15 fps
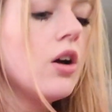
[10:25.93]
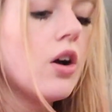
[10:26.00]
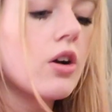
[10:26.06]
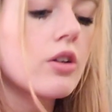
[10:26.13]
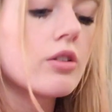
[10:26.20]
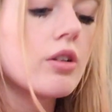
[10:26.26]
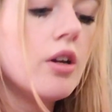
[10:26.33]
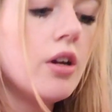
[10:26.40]

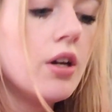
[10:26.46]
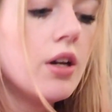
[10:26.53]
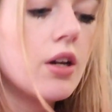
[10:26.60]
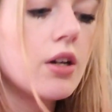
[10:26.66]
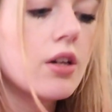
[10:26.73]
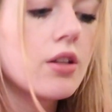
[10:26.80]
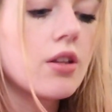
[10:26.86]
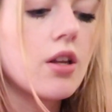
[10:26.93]
on
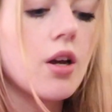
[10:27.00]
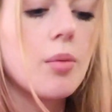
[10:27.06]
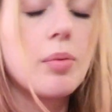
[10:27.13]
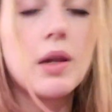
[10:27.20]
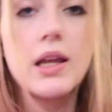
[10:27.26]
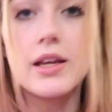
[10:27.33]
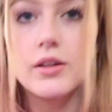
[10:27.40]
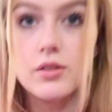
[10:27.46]
a
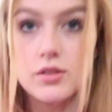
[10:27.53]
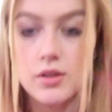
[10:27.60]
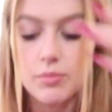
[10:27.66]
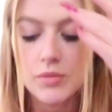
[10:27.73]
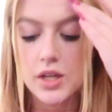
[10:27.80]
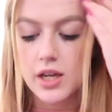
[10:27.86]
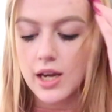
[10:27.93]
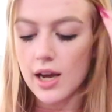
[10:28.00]
plate or
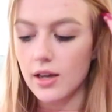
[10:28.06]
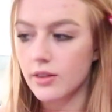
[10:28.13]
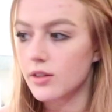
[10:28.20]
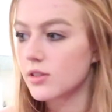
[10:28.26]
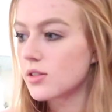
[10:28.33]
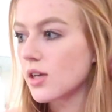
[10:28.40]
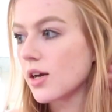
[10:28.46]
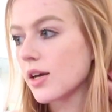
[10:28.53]
something at the
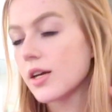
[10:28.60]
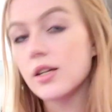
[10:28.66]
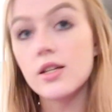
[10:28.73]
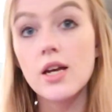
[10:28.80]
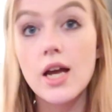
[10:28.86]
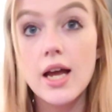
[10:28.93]
side.